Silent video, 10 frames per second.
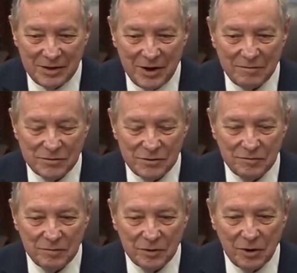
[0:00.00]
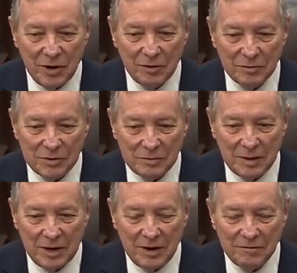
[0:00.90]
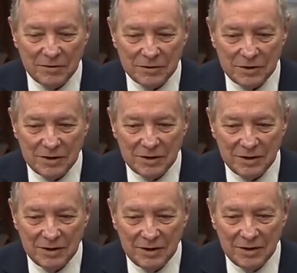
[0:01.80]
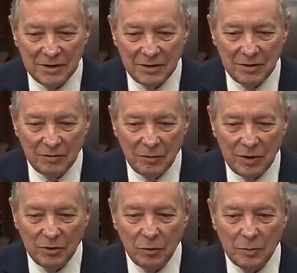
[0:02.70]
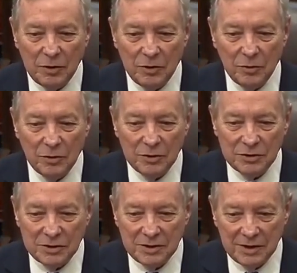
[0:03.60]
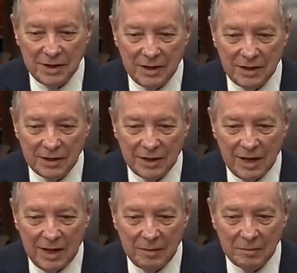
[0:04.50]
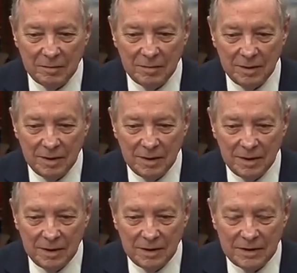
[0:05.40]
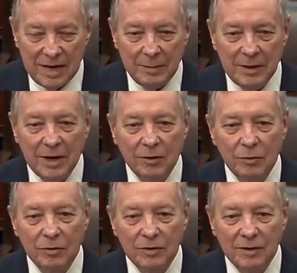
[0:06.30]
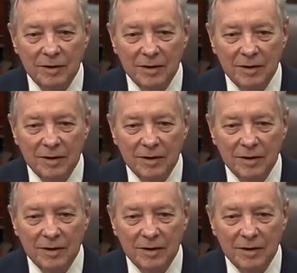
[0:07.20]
the officer from the Guard was in my office and wheeled open the doors, and in came Tammy Duckworth.